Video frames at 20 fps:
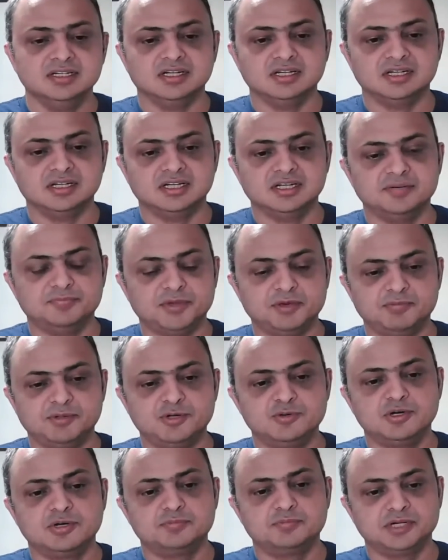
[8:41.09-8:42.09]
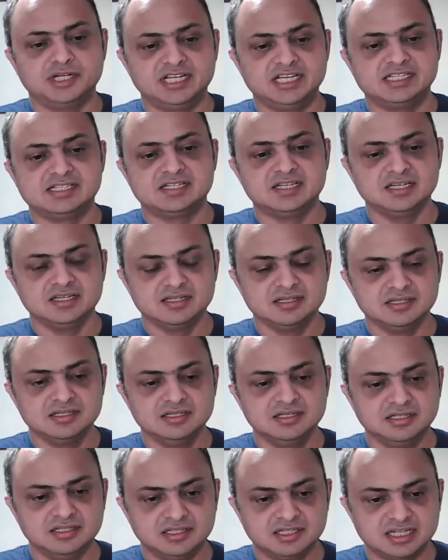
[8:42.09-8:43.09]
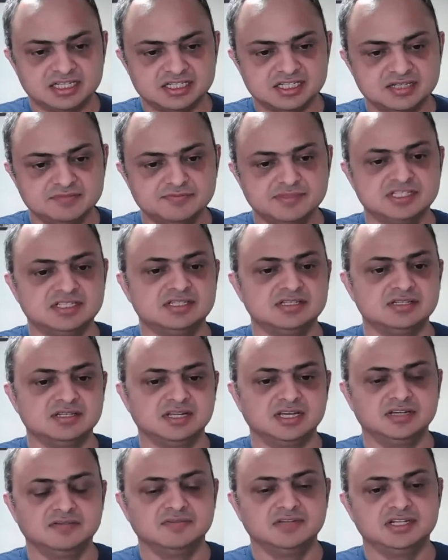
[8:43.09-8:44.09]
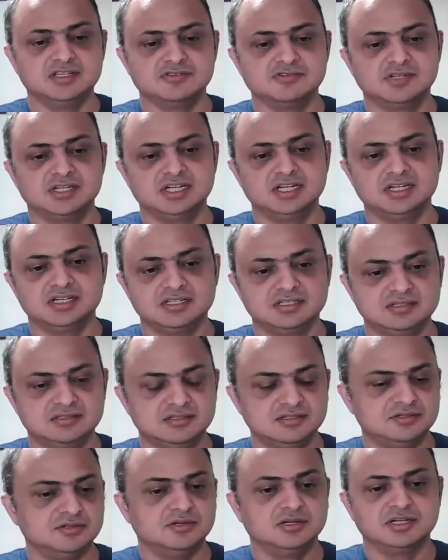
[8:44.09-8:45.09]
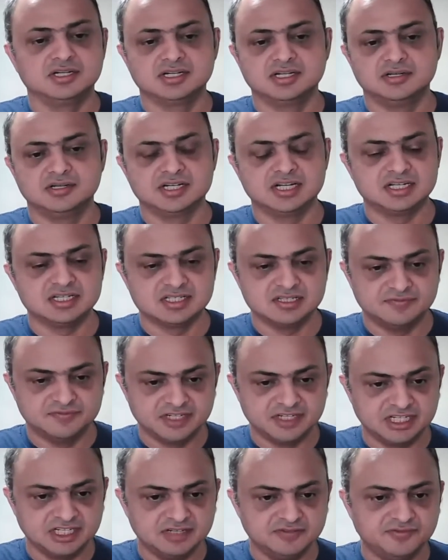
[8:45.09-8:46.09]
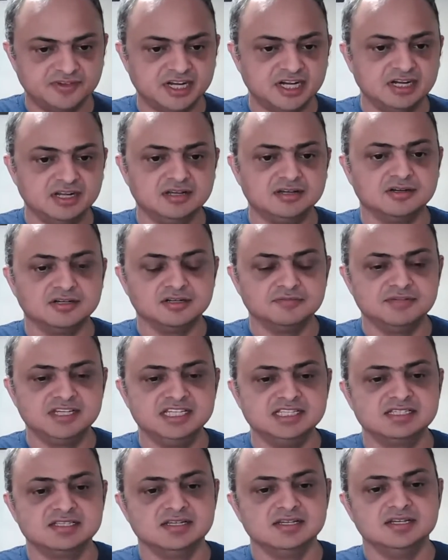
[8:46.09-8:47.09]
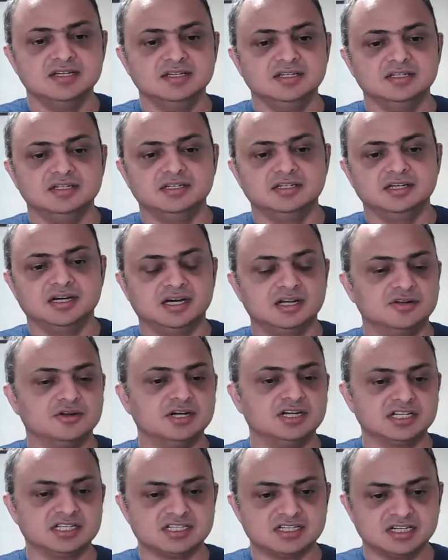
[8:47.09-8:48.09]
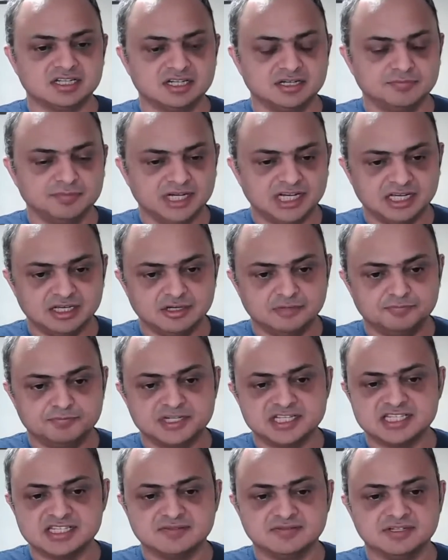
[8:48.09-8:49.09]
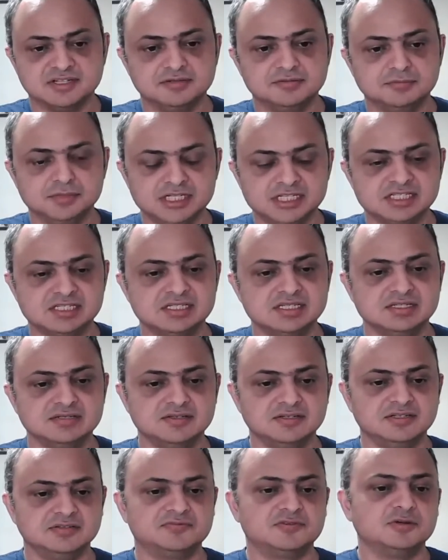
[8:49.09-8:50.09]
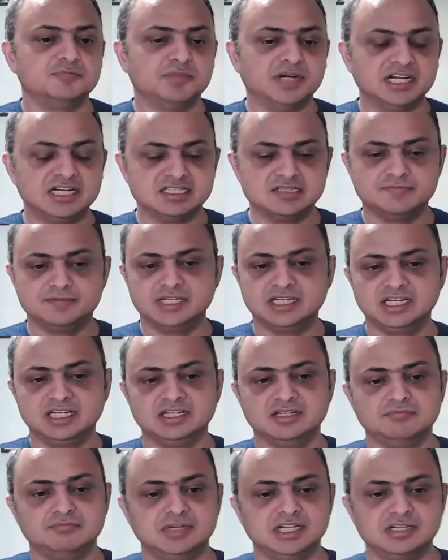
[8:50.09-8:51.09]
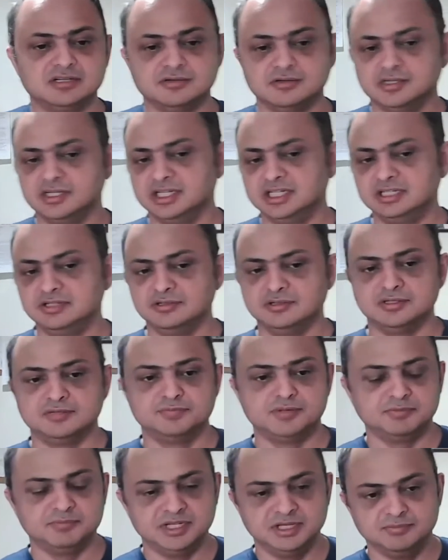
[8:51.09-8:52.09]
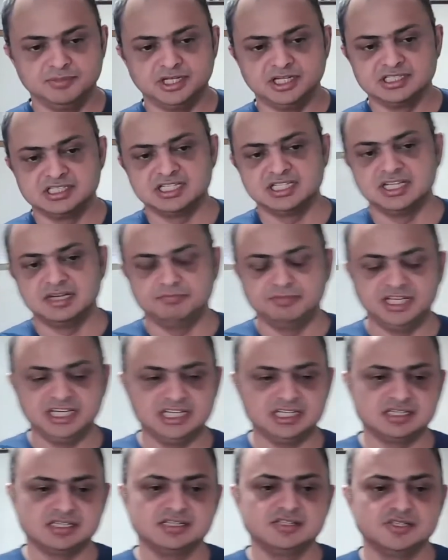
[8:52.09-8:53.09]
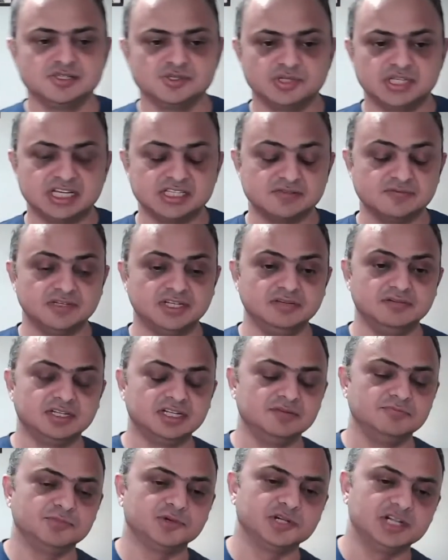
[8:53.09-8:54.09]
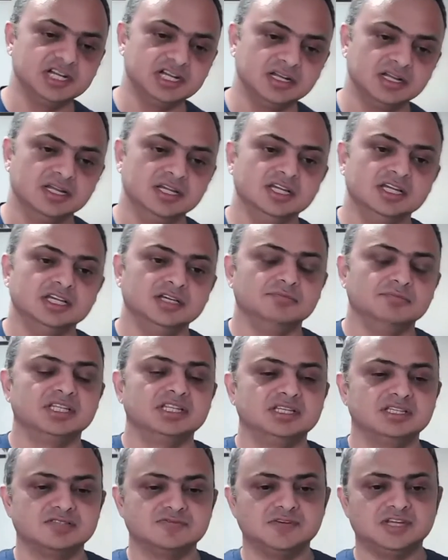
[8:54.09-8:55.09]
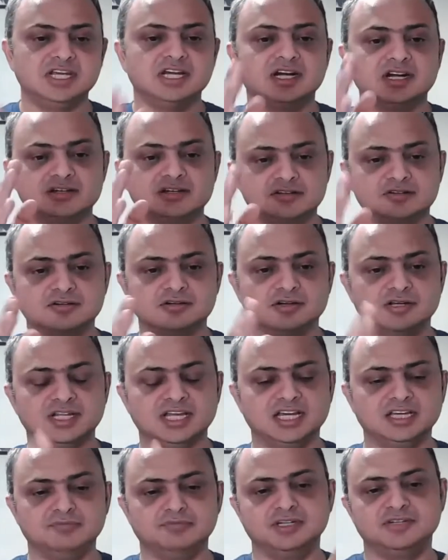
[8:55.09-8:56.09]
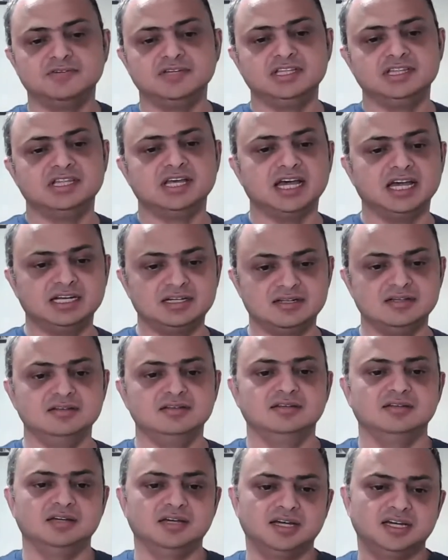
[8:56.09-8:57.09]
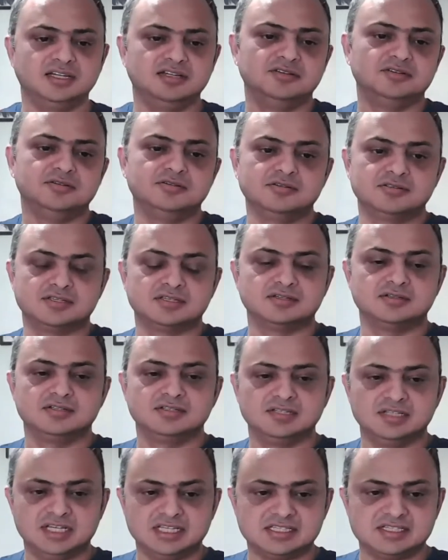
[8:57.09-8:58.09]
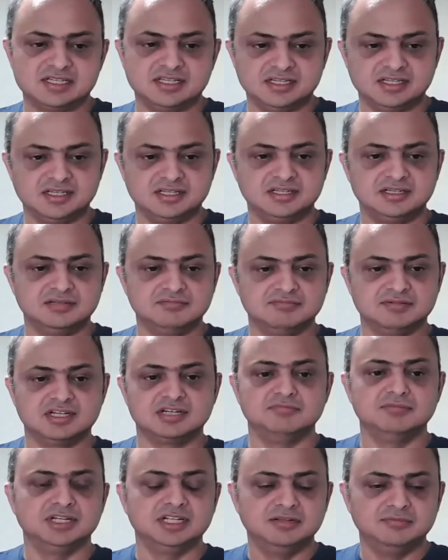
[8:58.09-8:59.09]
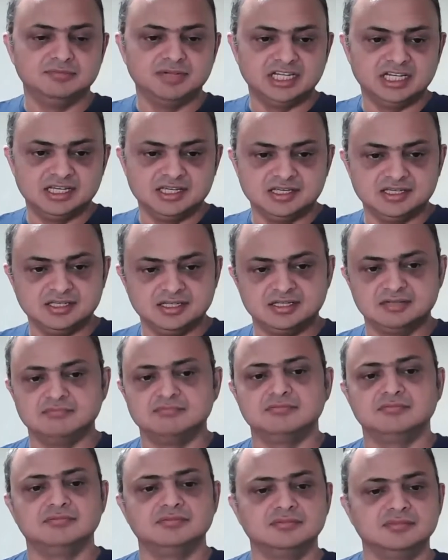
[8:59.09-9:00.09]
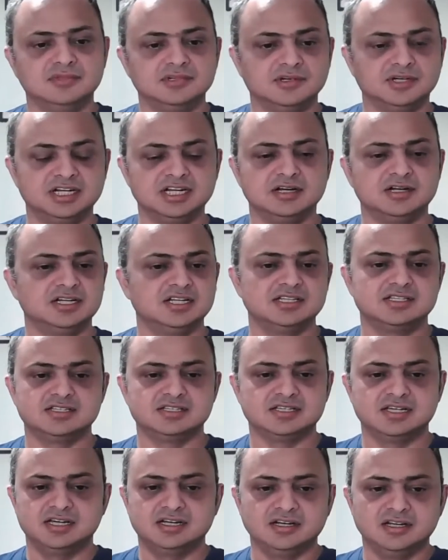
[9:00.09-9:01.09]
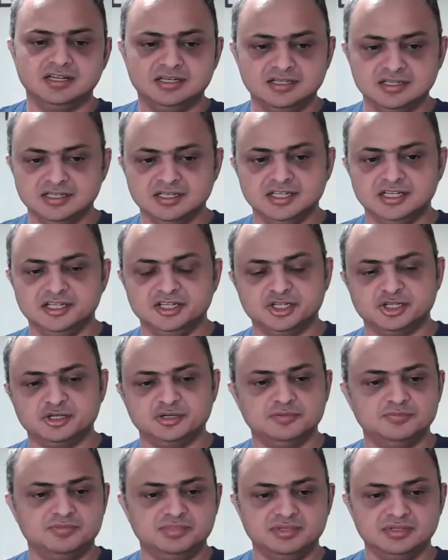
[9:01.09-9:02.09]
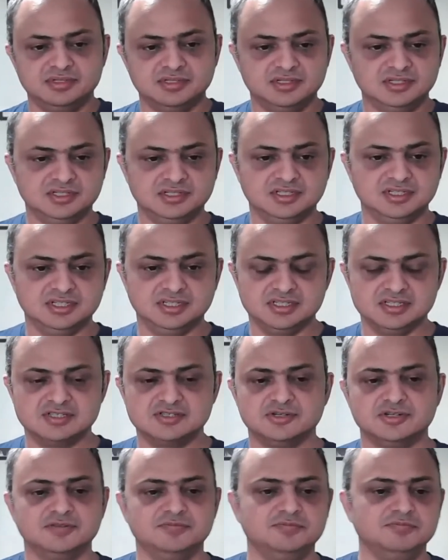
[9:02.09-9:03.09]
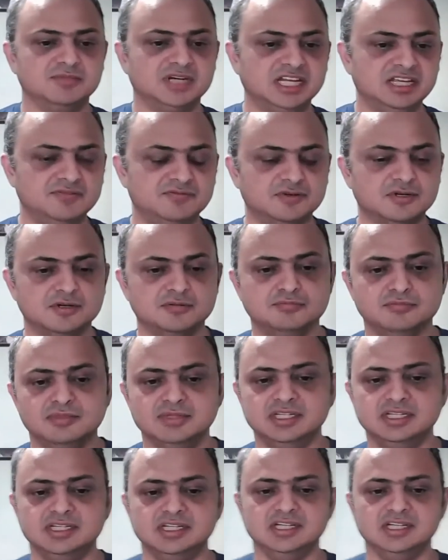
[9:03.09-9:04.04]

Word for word: uh, people who are protesting regimes like Venezuela, you know, or, or, are suffering in failed economies, are not restricted by oppressive governments uh, from participating in Bitcoin or public blockchain applications. So that's very very important. But it's very hard to draw a line between that and you know, so let's say criminal money and or not necessarily, you know, uh, sort of money from